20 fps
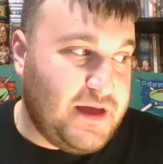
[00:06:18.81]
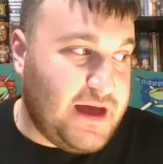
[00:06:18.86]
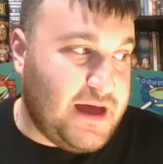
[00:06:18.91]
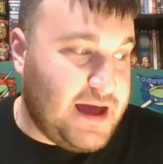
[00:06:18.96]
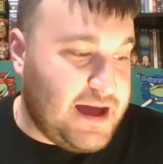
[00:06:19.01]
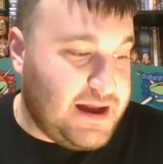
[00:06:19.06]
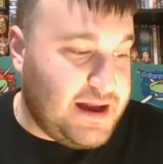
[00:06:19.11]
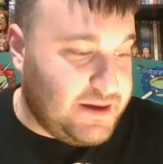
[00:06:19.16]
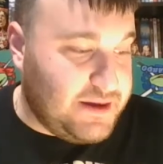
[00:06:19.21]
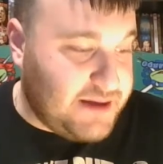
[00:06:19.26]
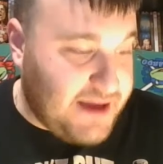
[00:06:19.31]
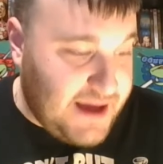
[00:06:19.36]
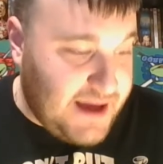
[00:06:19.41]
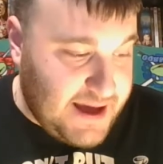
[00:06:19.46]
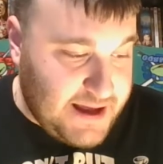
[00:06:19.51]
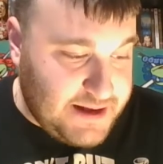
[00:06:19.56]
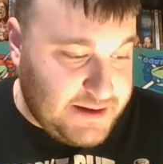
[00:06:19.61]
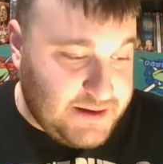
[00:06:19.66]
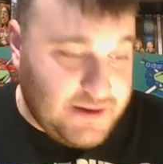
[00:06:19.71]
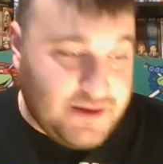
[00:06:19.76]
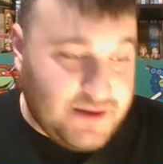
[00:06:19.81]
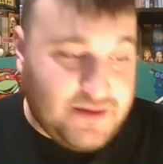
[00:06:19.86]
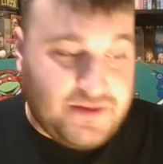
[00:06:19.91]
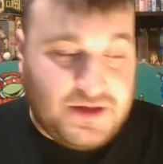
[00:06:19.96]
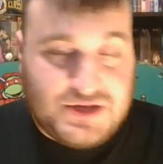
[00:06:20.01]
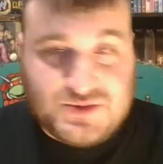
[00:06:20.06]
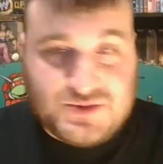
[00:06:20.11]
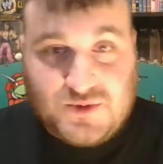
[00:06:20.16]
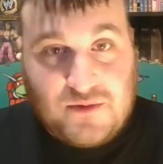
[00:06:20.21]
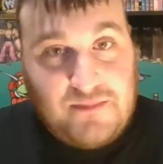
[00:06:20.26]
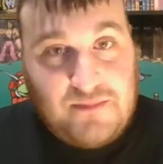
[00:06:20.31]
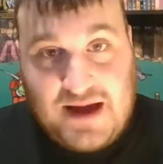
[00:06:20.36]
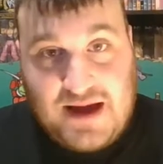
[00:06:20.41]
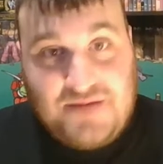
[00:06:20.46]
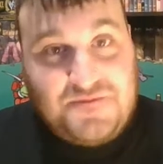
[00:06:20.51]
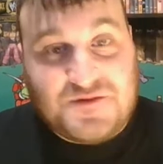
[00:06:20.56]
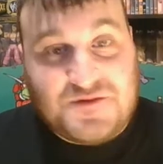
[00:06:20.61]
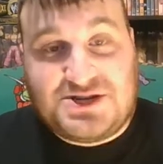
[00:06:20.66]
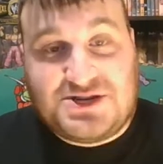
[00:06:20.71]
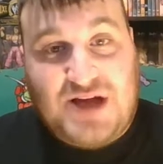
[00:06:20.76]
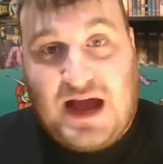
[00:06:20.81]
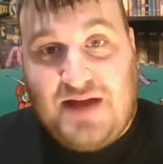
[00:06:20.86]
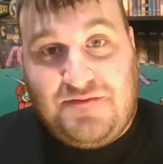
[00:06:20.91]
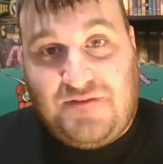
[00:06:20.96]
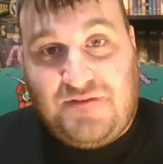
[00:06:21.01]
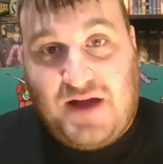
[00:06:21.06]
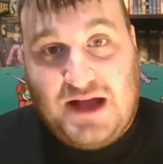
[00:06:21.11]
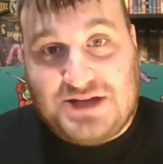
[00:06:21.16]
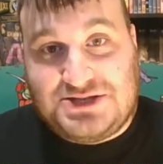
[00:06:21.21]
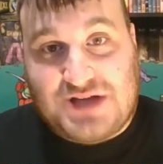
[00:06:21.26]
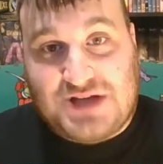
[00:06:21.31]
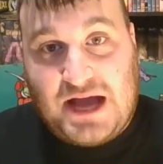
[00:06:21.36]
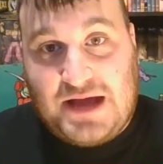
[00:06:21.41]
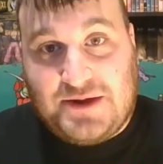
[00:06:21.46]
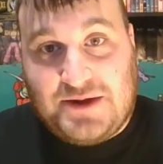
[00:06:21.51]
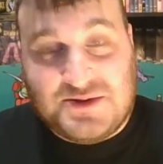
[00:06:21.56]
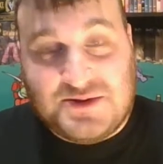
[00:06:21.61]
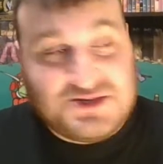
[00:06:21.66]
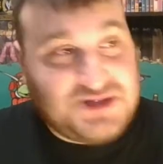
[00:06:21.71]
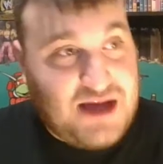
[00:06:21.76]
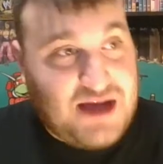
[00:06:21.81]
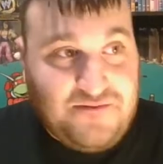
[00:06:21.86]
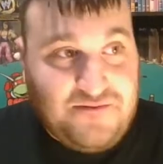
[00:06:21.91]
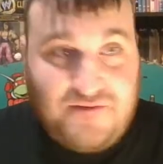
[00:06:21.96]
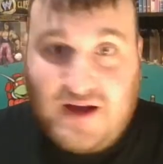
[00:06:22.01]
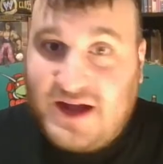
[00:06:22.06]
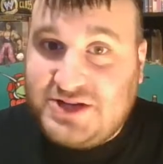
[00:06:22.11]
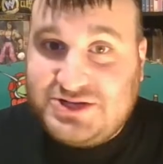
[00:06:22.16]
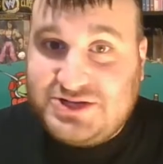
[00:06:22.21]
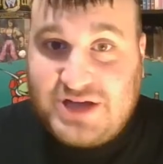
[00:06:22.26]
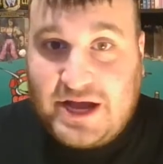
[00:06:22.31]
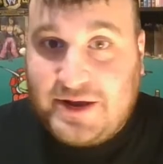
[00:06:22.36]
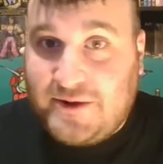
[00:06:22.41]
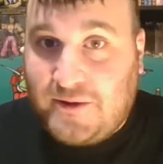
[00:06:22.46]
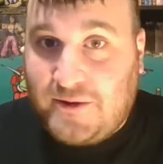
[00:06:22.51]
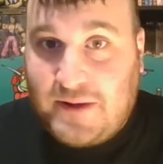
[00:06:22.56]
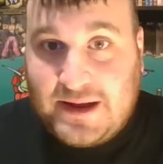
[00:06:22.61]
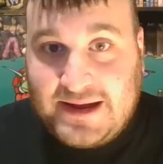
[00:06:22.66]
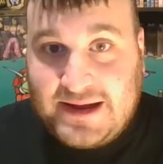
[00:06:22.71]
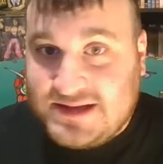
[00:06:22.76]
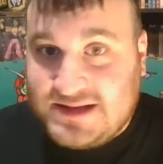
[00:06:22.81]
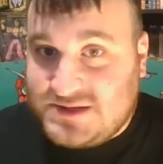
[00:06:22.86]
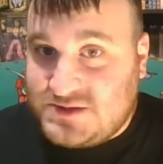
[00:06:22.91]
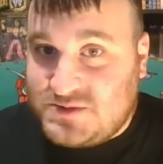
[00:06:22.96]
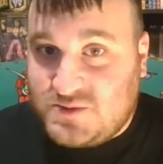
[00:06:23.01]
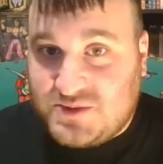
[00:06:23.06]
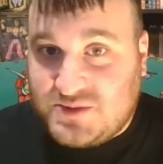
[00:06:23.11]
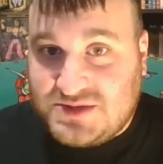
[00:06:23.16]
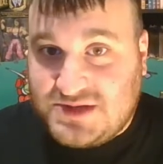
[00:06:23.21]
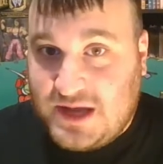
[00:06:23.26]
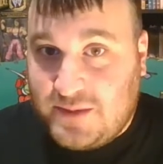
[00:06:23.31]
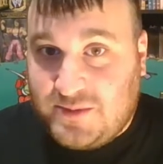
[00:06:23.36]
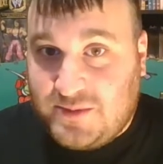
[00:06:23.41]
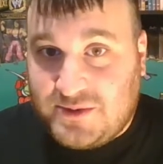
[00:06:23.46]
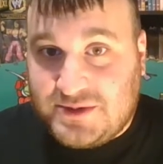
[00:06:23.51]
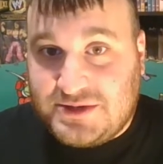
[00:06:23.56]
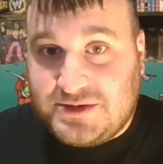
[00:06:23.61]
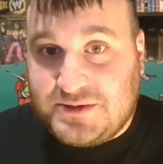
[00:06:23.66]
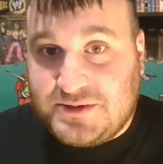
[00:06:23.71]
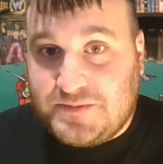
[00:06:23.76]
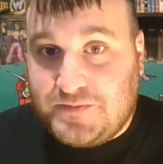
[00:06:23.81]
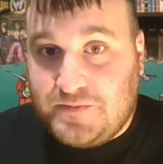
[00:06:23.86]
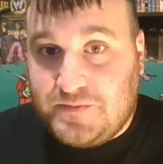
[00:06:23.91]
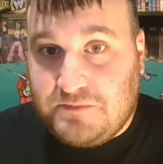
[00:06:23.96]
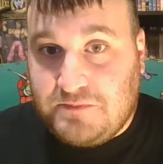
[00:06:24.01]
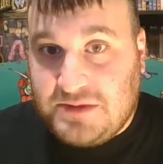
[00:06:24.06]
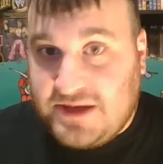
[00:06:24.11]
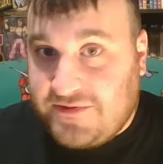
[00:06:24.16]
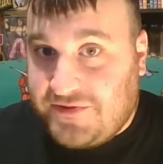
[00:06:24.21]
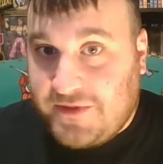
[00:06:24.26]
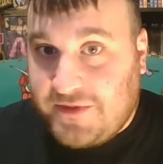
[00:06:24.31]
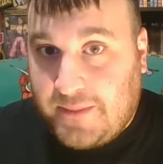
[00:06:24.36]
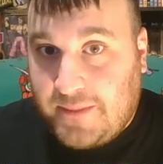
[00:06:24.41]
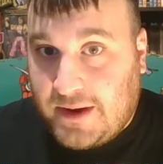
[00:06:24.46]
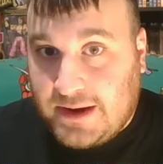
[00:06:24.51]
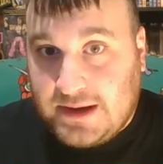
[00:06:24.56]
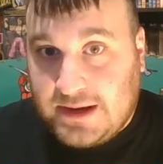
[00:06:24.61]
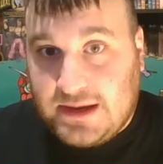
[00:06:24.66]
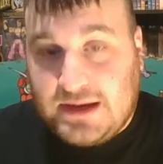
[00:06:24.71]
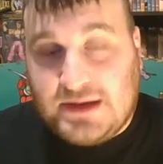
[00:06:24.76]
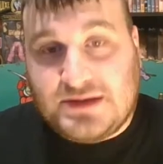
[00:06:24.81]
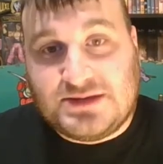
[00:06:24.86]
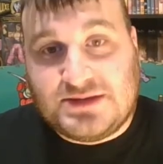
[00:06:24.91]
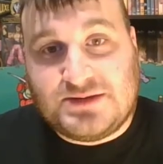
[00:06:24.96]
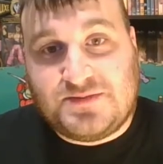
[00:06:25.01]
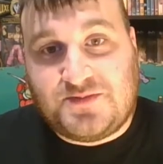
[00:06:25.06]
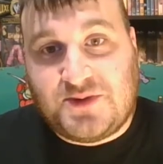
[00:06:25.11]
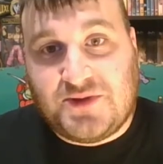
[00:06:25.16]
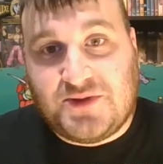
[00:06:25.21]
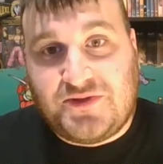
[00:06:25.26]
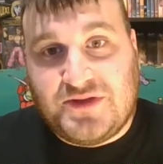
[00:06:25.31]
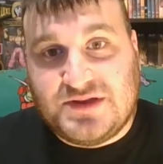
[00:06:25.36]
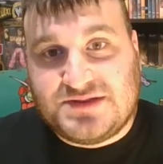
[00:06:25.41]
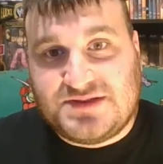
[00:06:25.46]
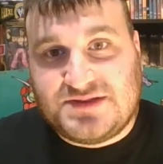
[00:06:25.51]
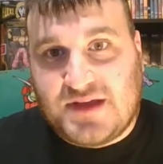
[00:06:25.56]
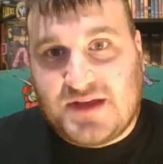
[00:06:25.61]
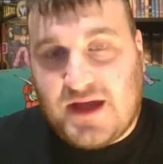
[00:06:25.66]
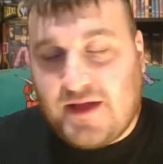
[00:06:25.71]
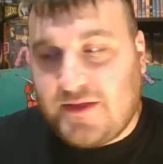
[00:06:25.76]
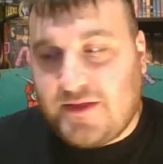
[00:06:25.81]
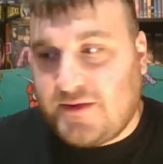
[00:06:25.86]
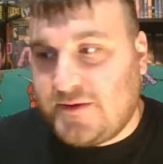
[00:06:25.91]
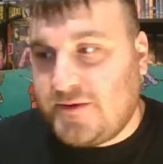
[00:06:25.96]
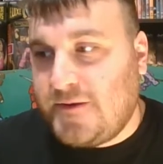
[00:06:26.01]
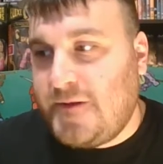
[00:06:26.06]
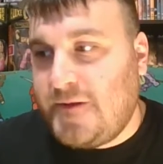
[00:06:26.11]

And again, these were made for Sci-Fi Channel. Sci-Fi Channel, I guess, was able to get the money to put these together.